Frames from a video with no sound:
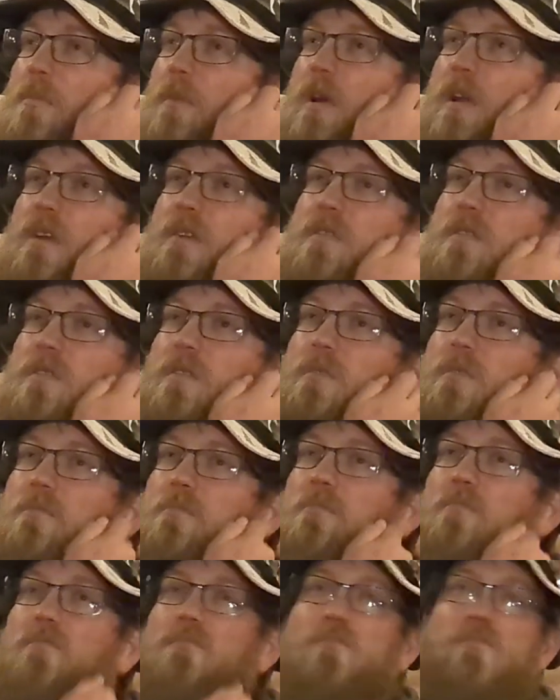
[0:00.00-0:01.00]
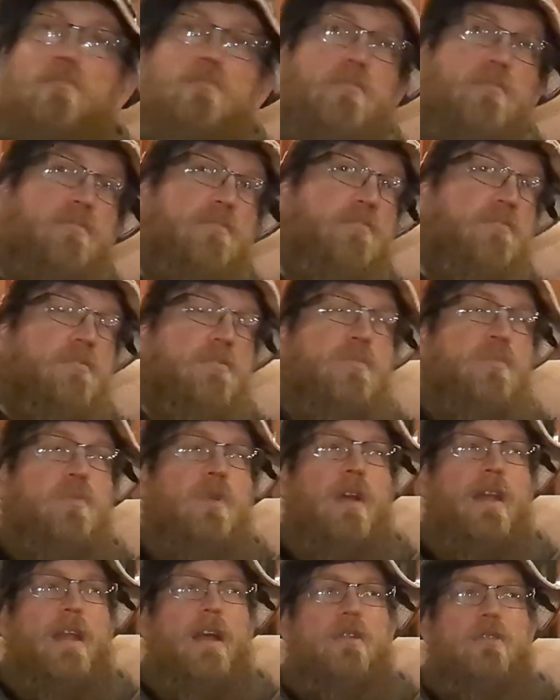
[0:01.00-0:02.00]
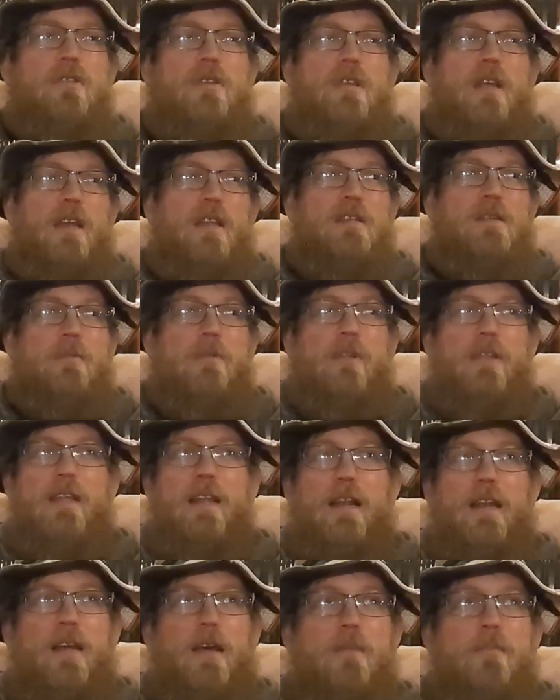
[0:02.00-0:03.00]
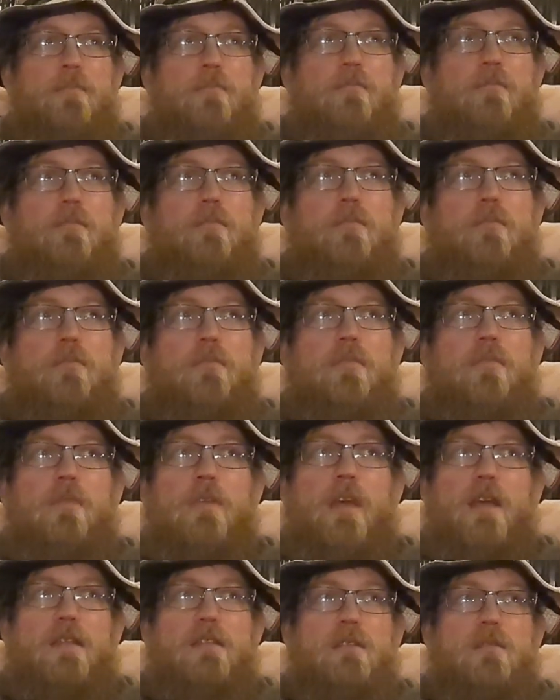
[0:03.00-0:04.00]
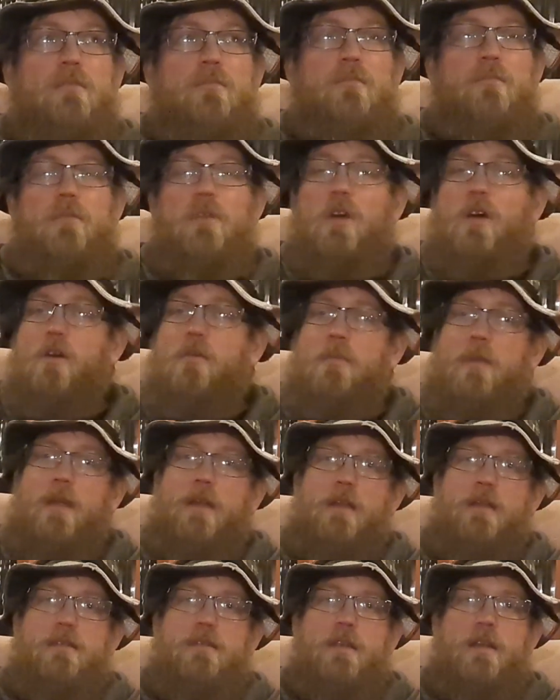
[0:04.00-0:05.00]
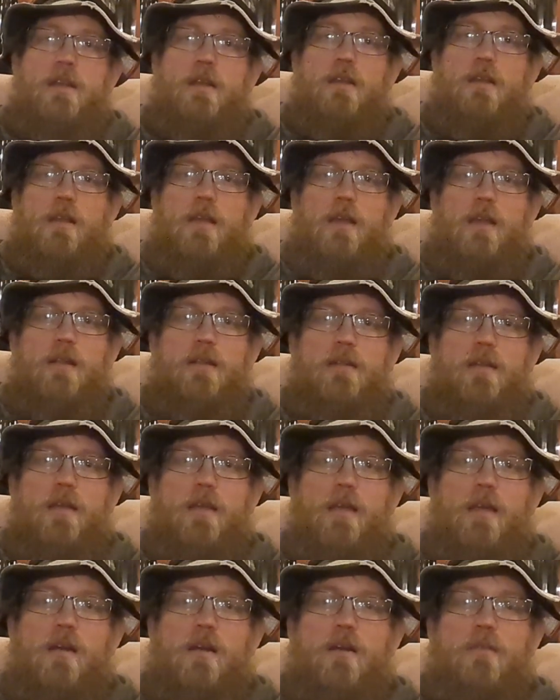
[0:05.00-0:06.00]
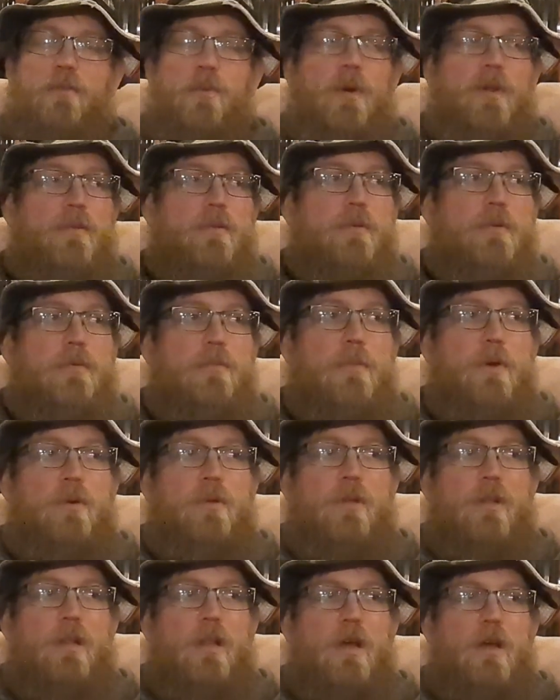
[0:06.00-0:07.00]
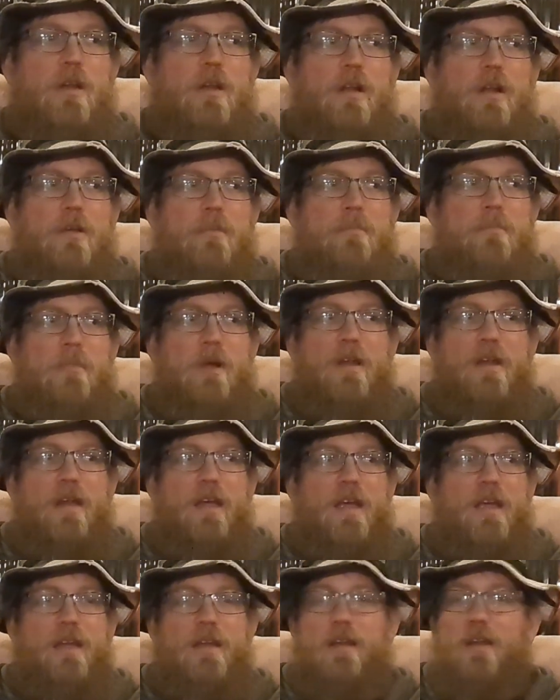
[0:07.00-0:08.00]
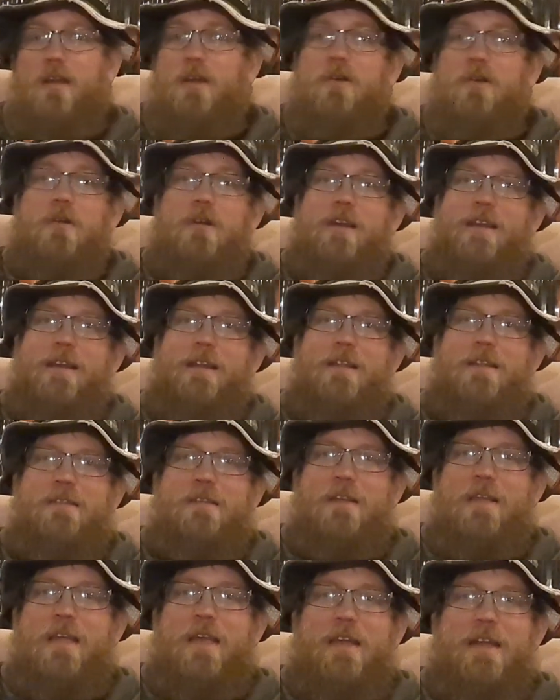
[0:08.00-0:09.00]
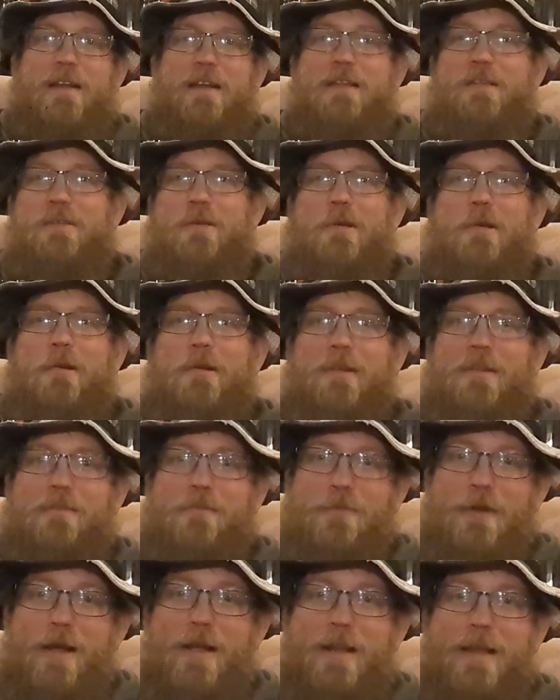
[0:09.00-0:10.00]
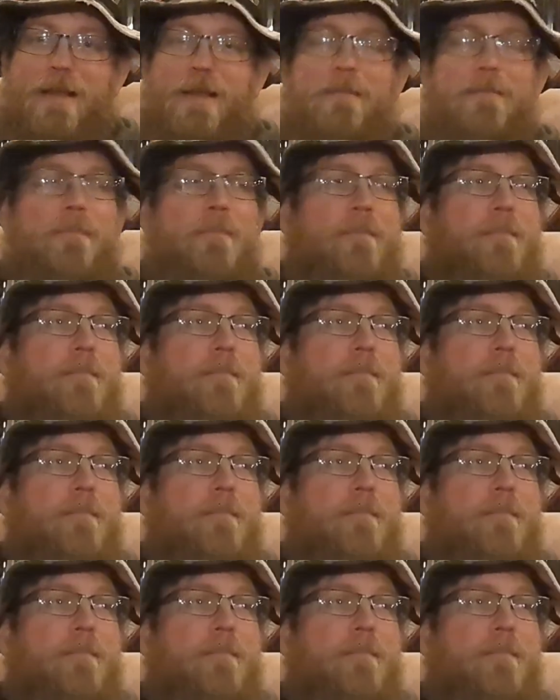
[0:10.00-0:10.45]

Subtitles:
Probably just some, right now, just kind of some cleaning up. Got some yard maintenance I need to kind of take care of. I went through and mowed the lawn on Monday, and it already needs it again, and it's currently Friday.